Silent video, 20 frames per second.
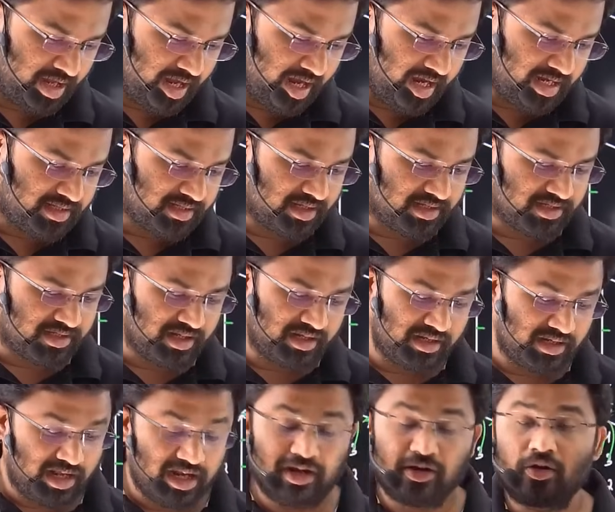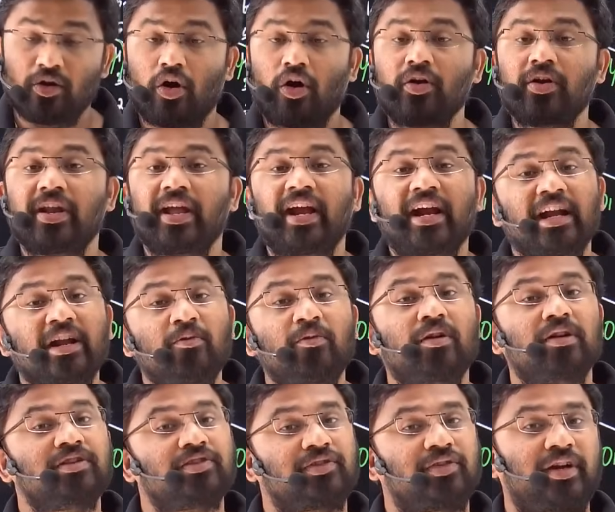And such that a non-negative
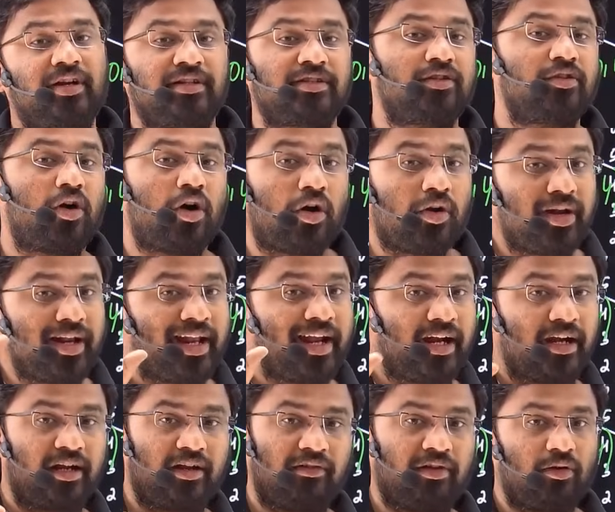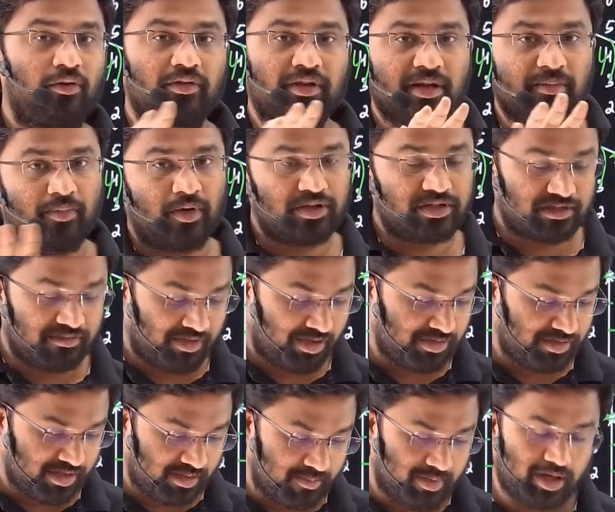constraints, non-negative, yavatte positive
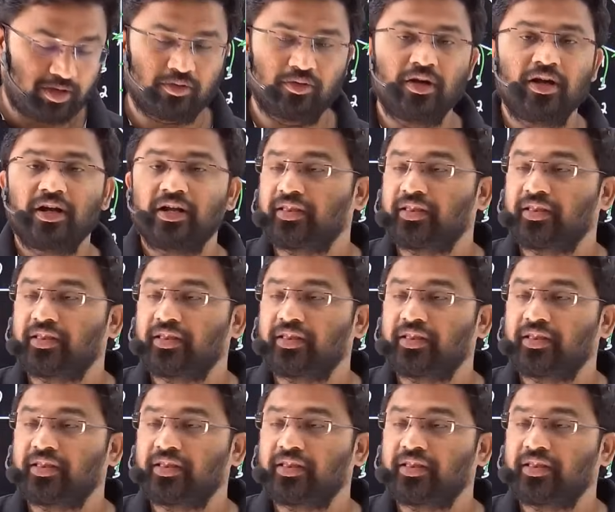values irabardu.